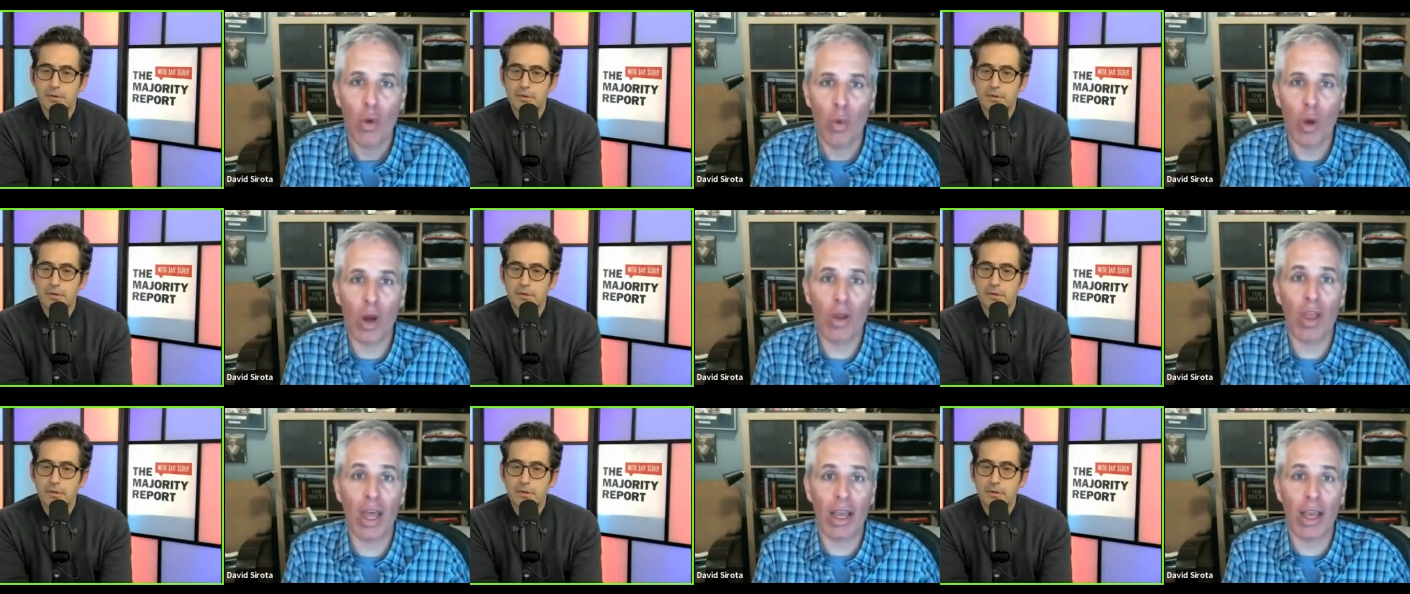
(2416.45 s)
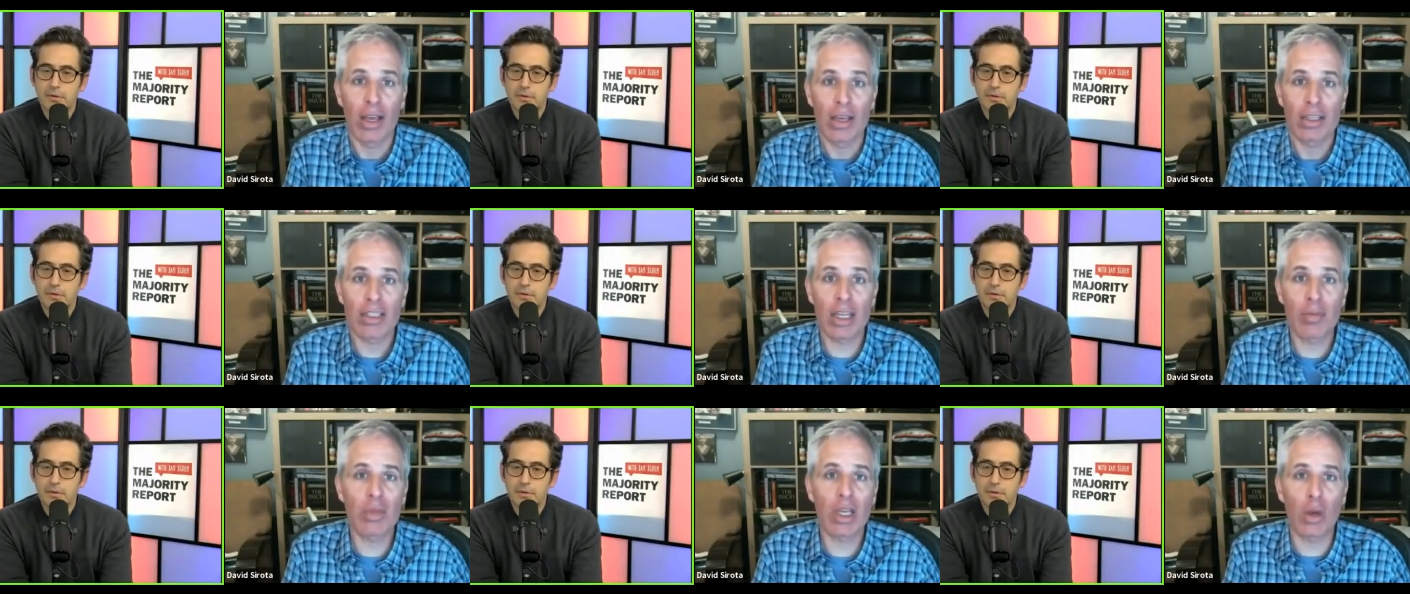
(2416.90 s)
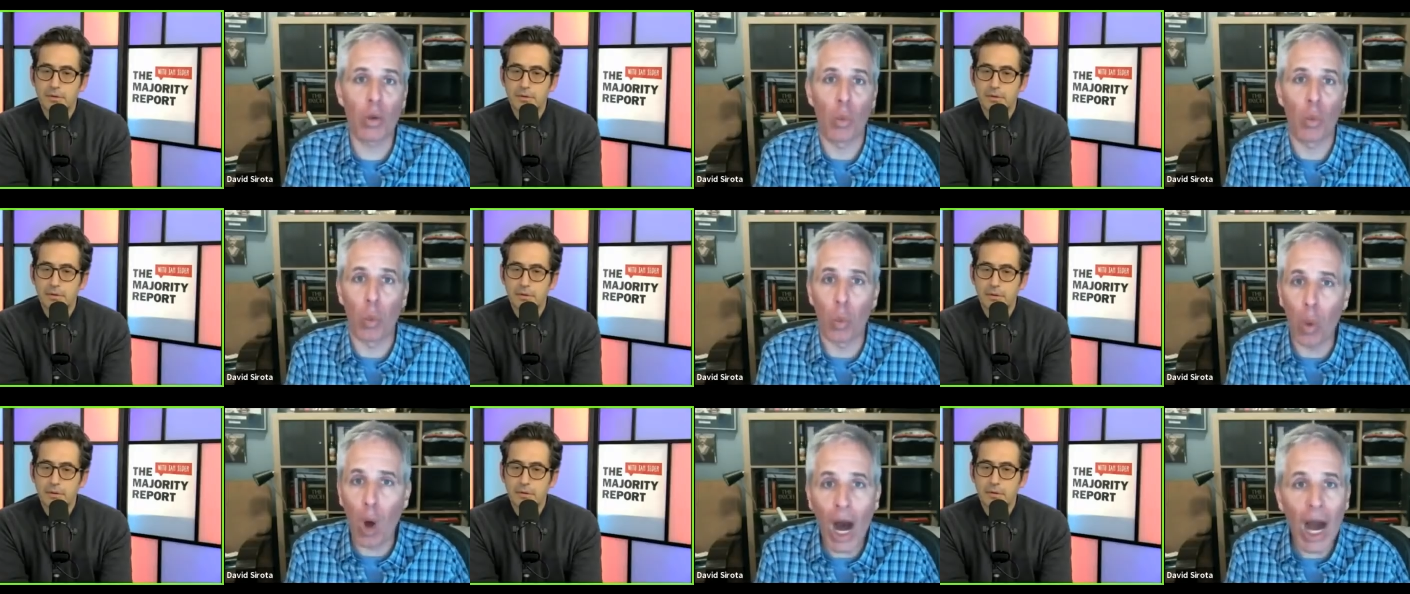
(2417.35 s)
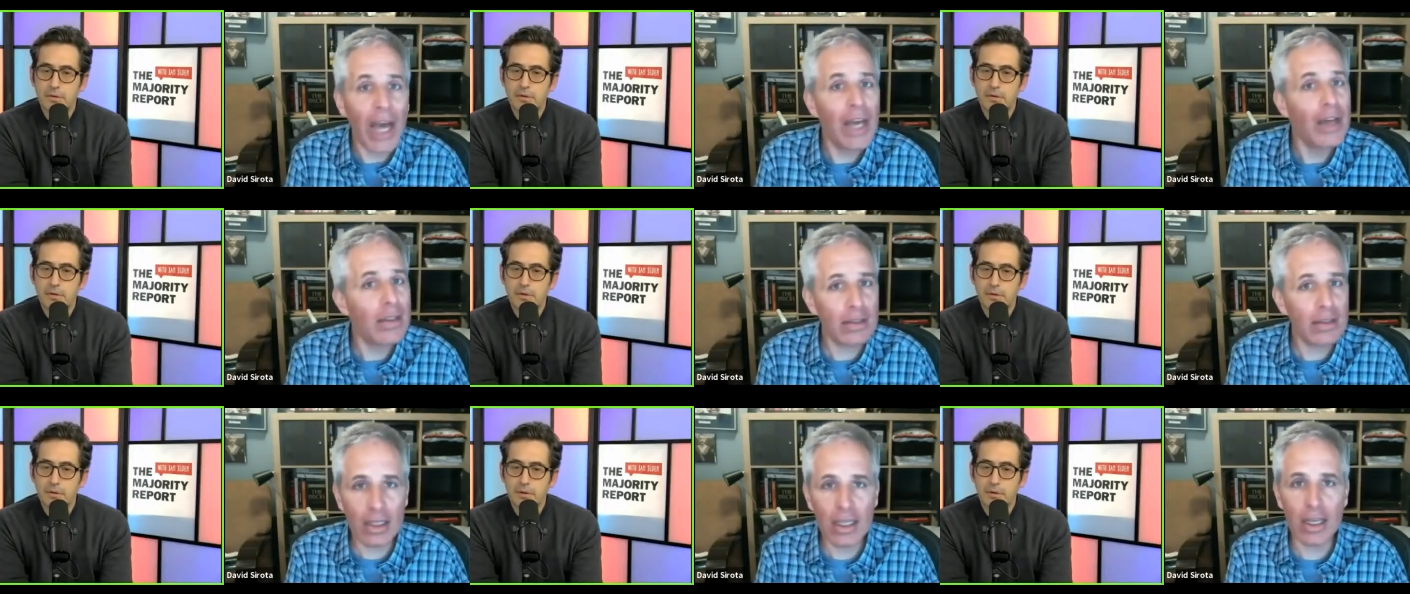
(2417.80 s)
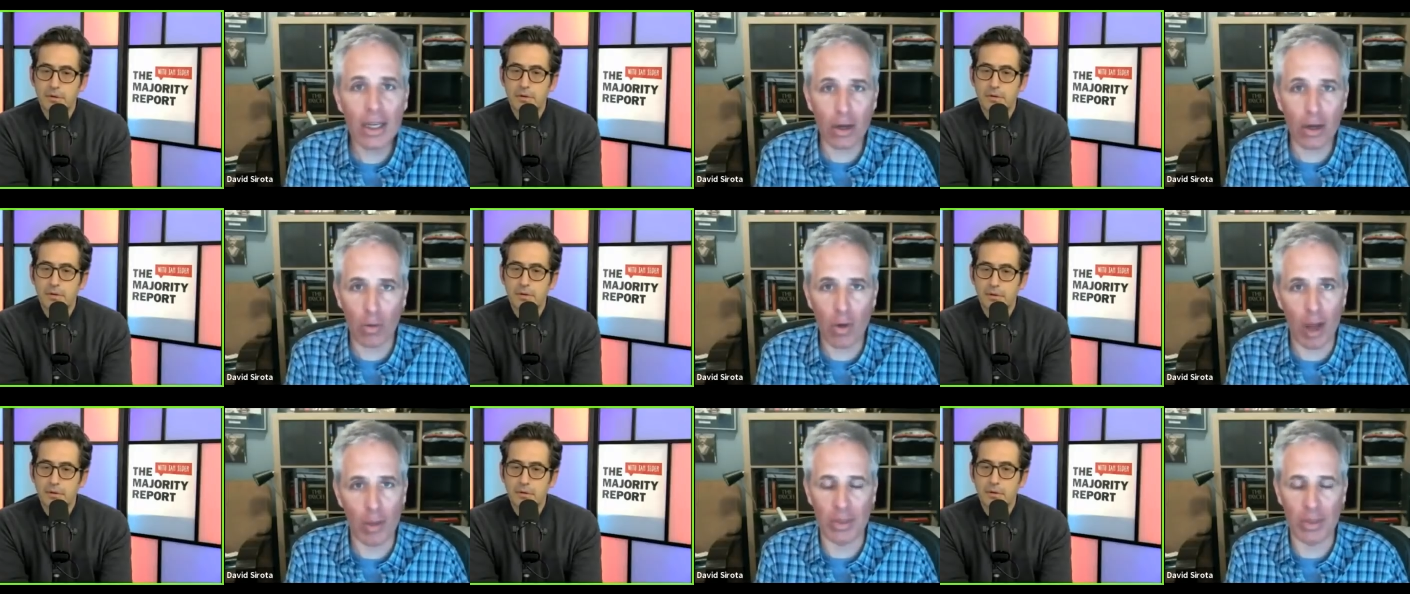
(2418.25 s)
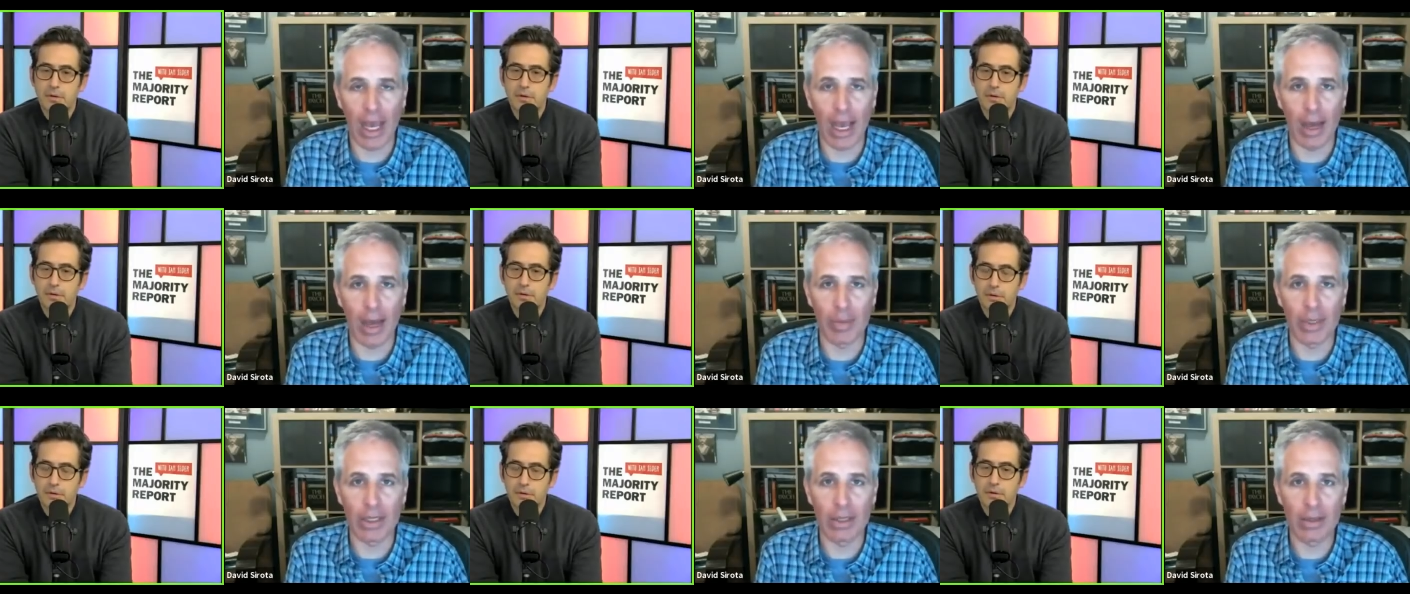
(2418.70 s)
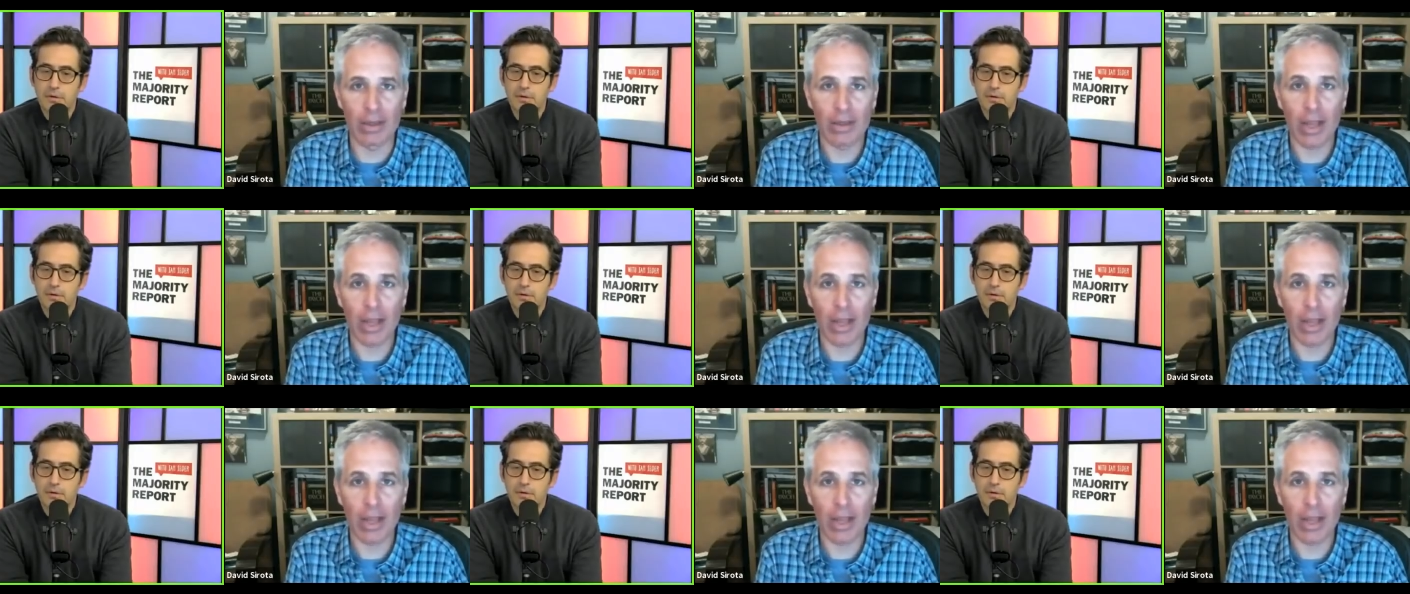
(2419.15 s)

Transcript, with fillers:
Speaker 1: where like something wildly corrupt happened,